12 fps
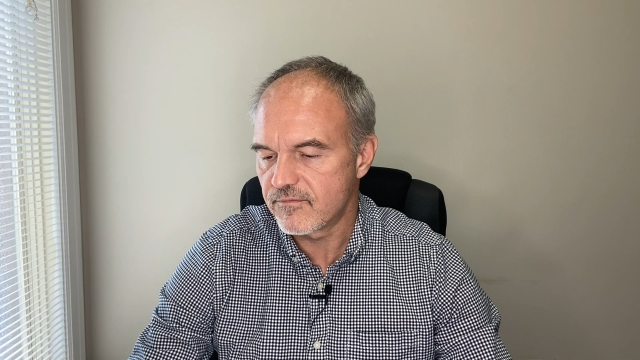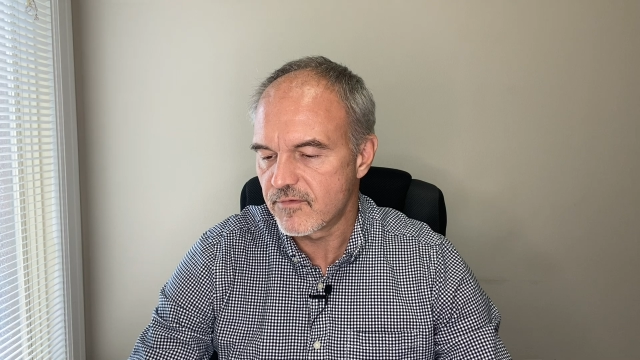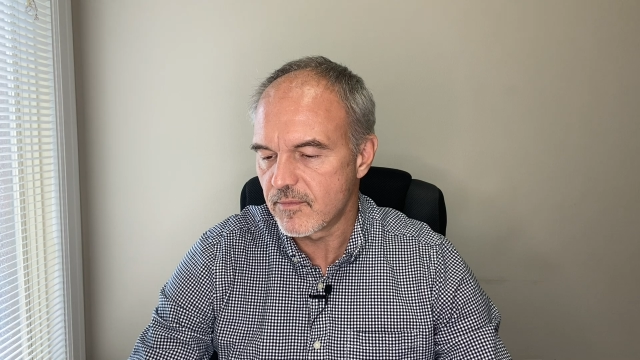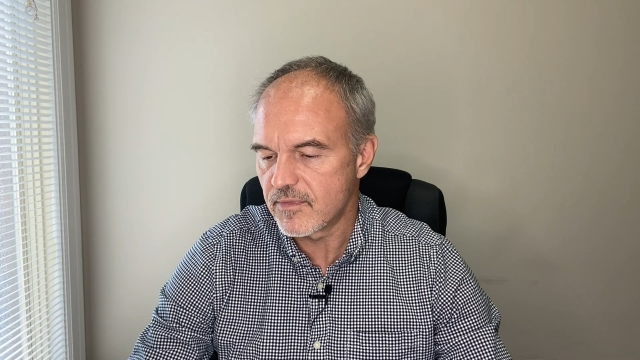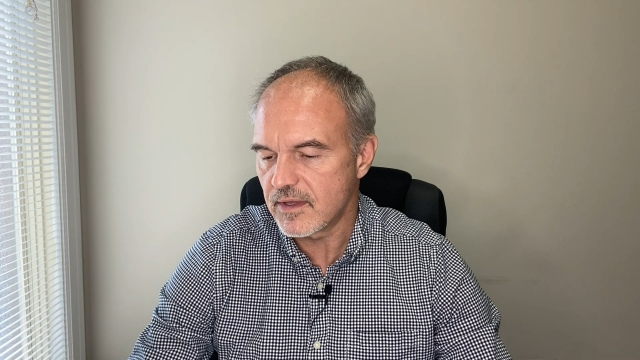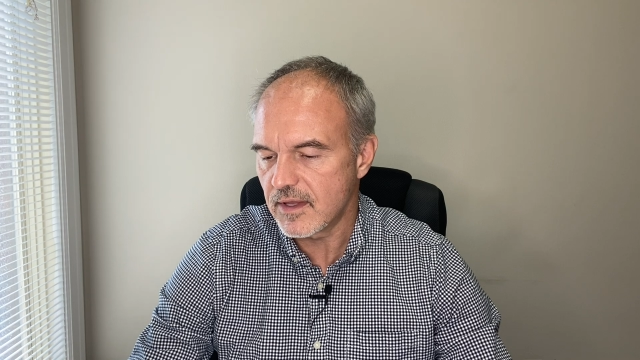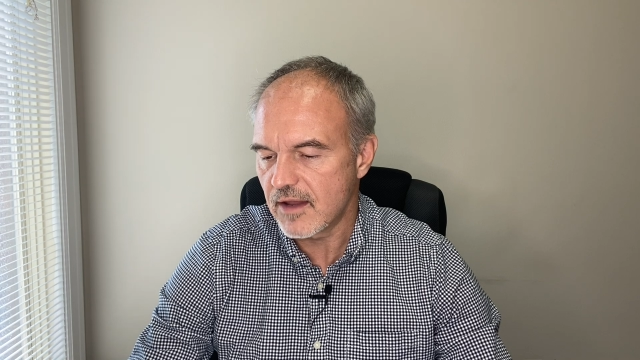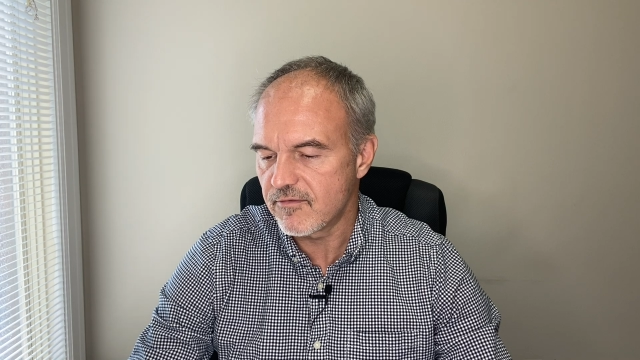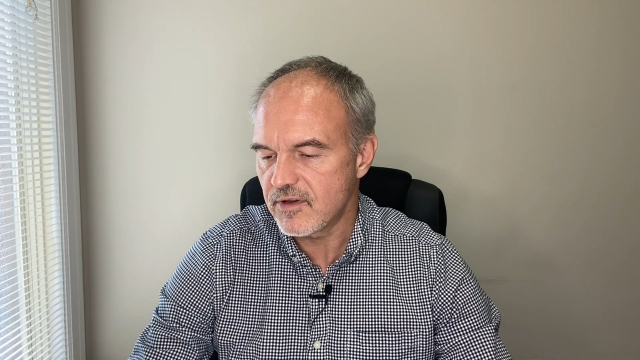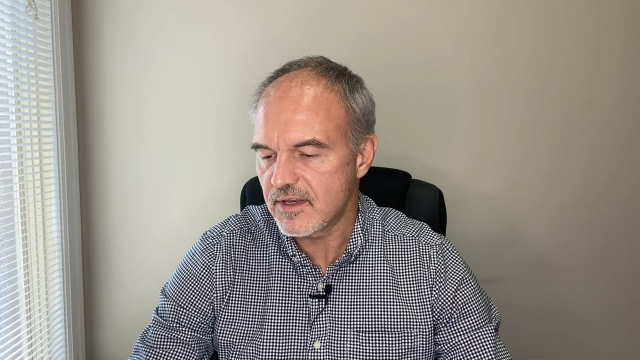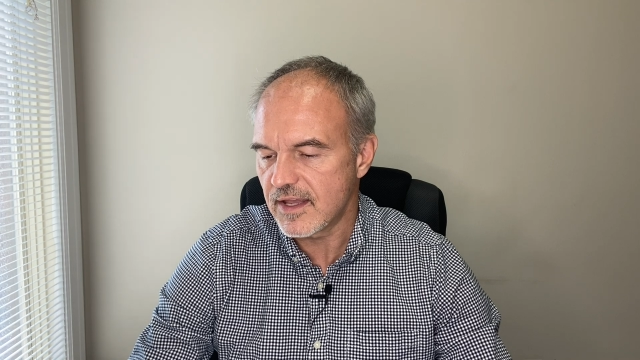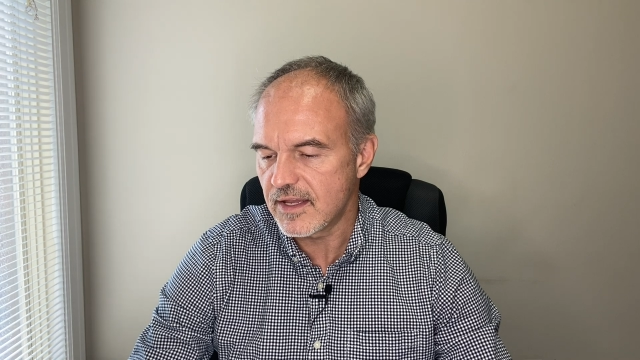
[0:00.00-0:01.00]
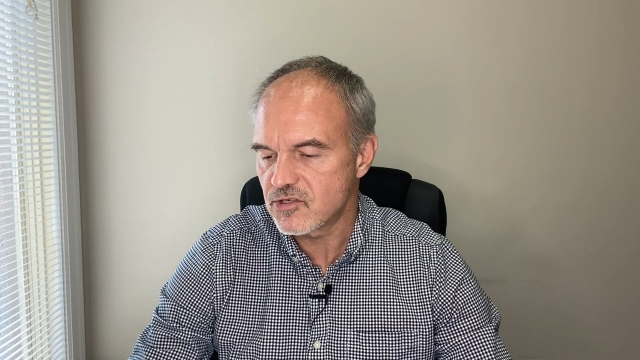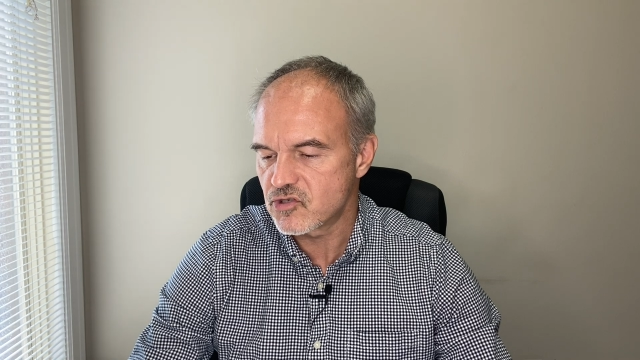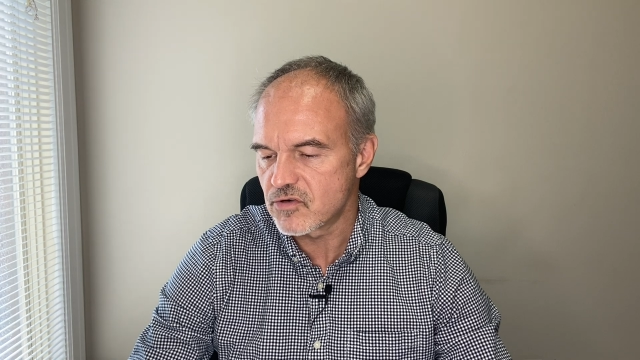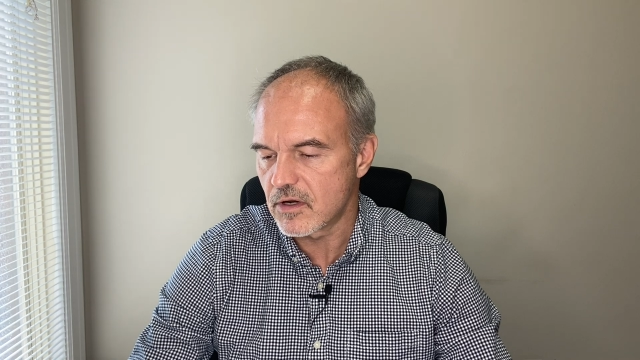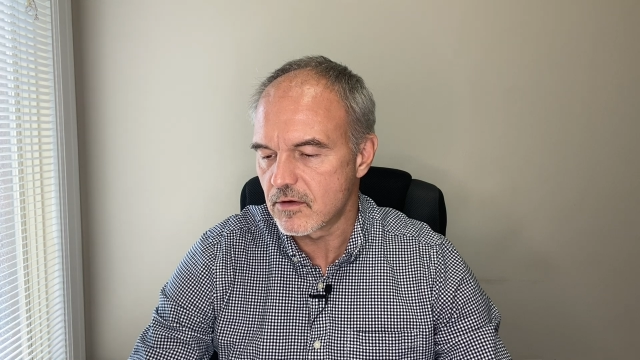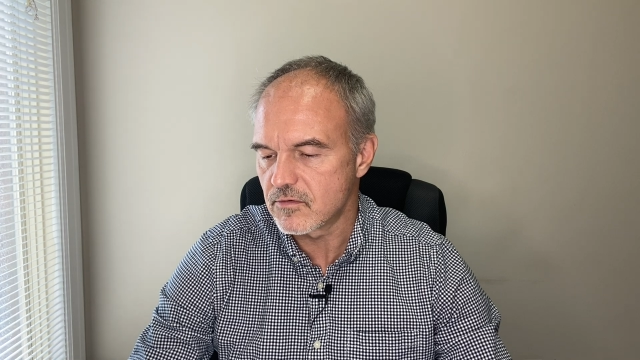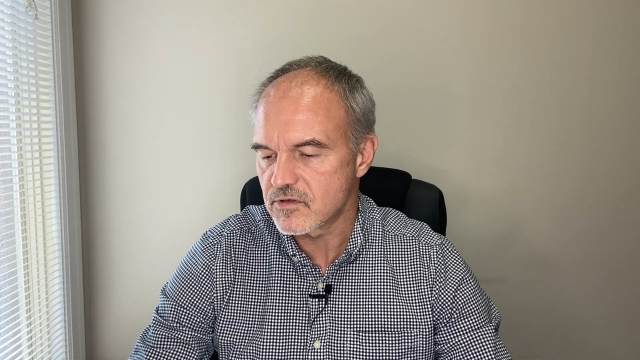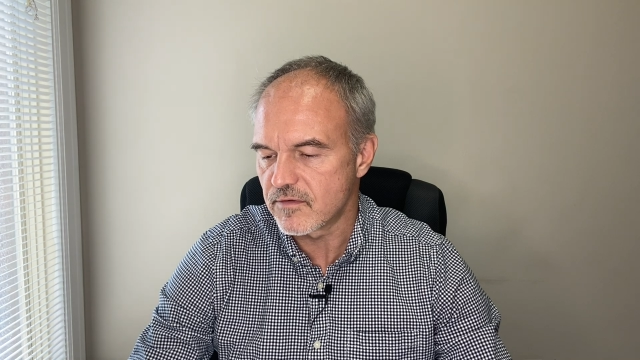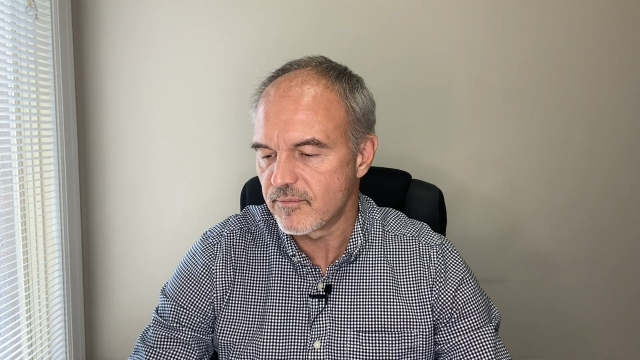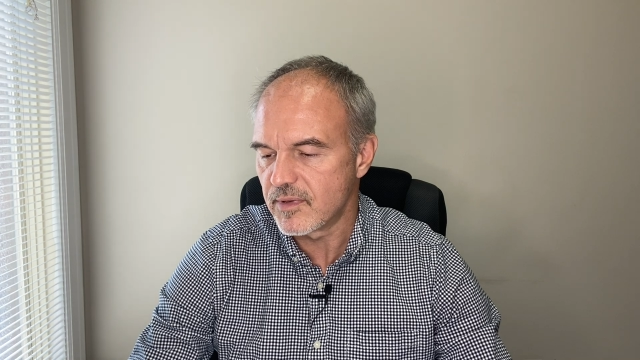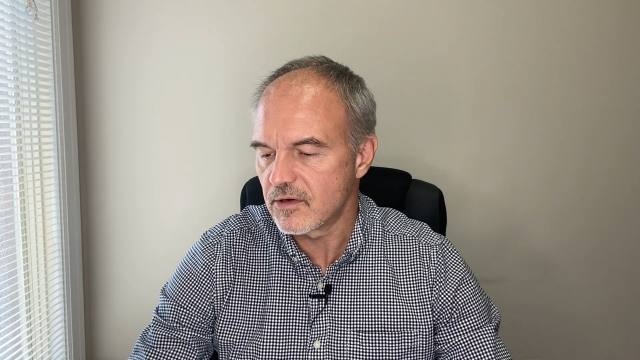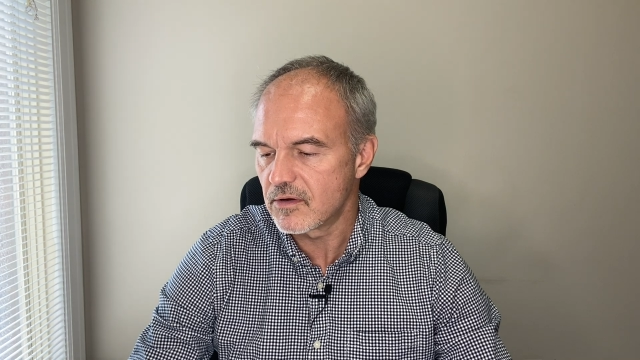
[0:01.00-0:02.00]
from the everyday struggles of
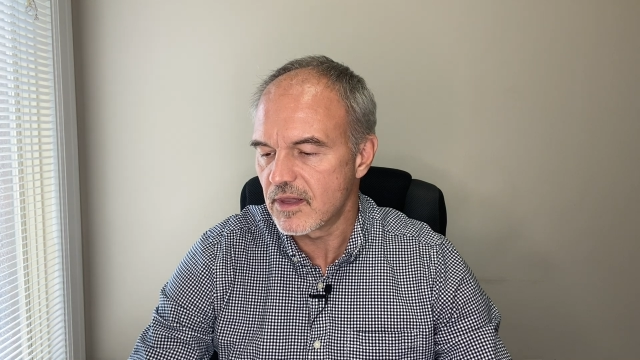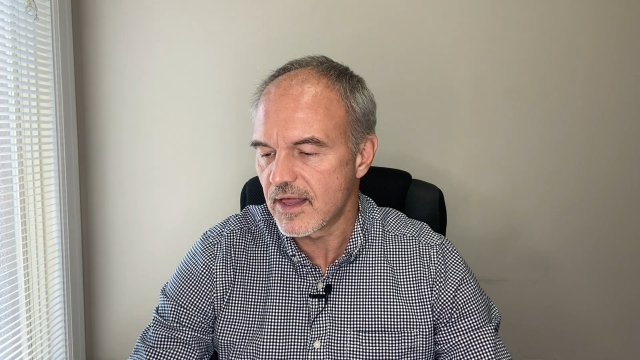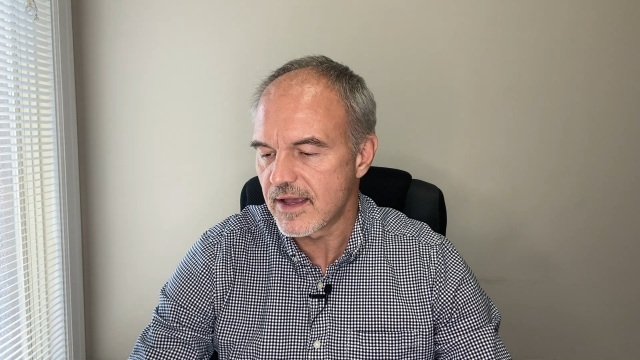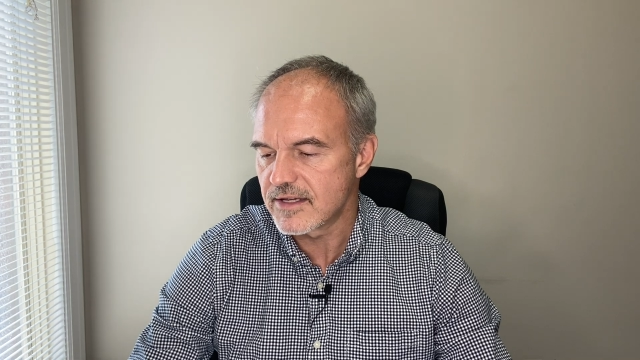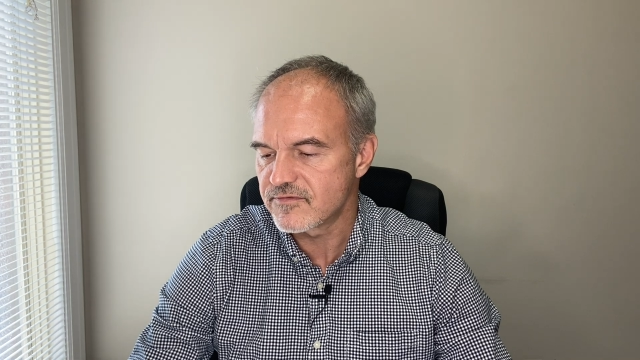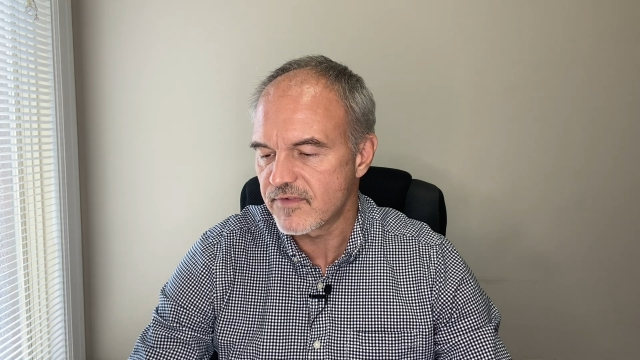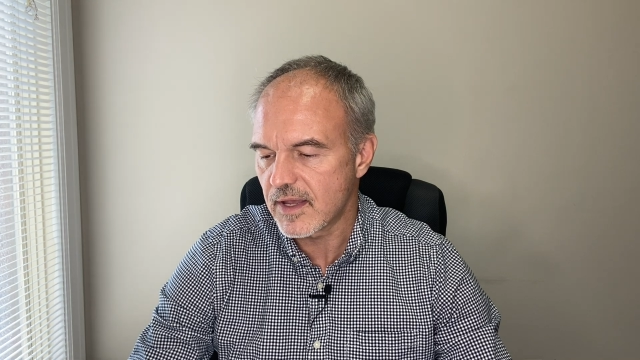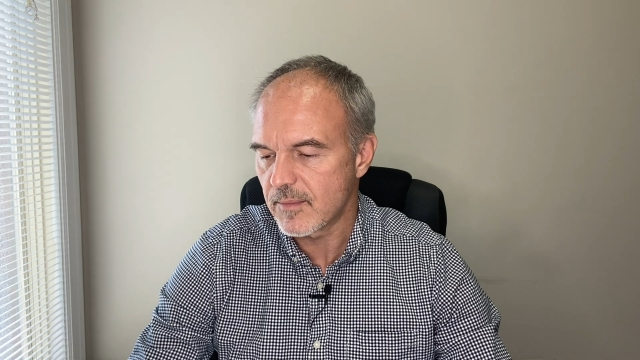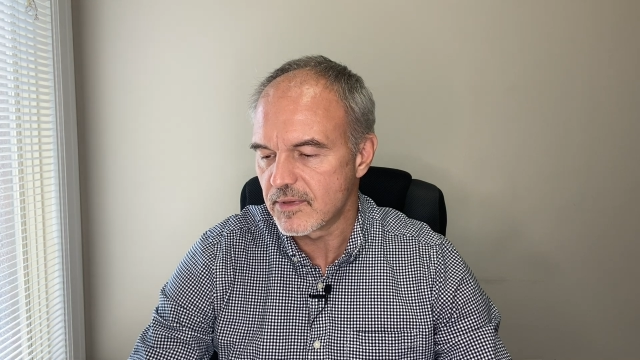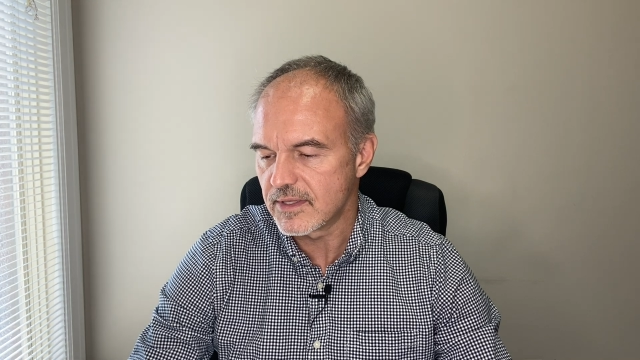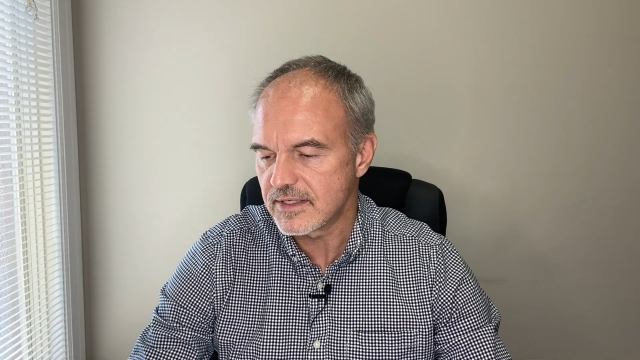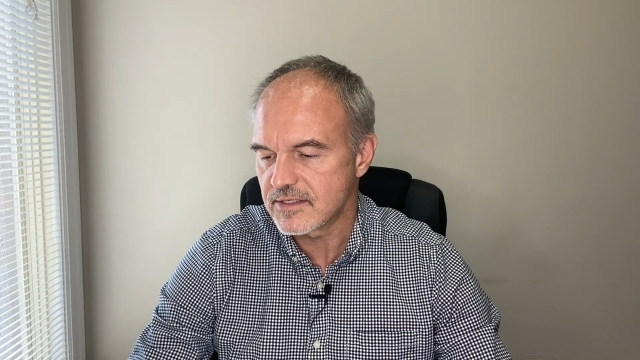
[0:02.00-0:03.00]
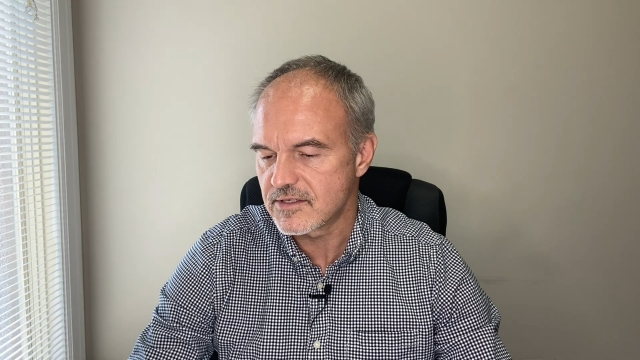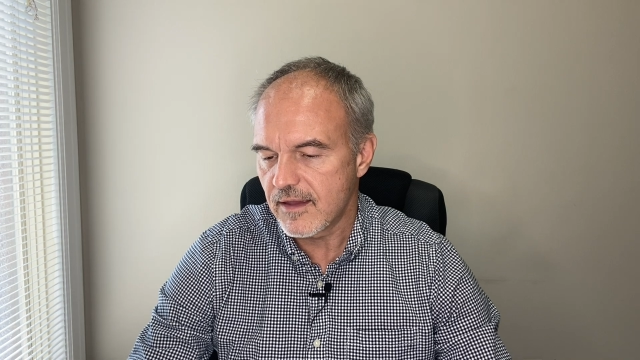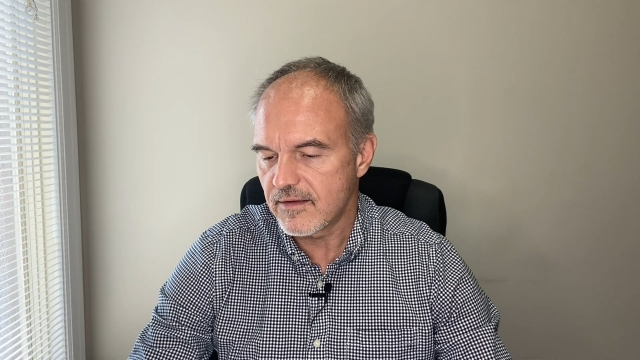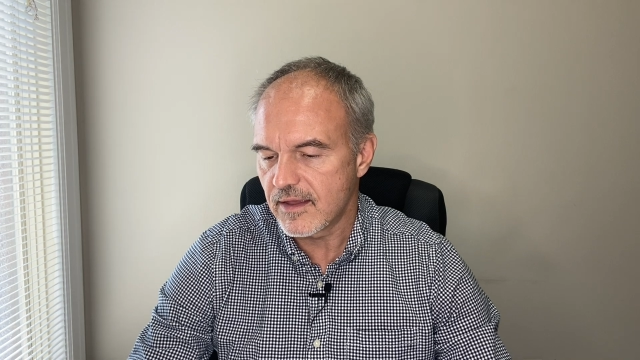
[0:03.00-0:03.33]
middle-class families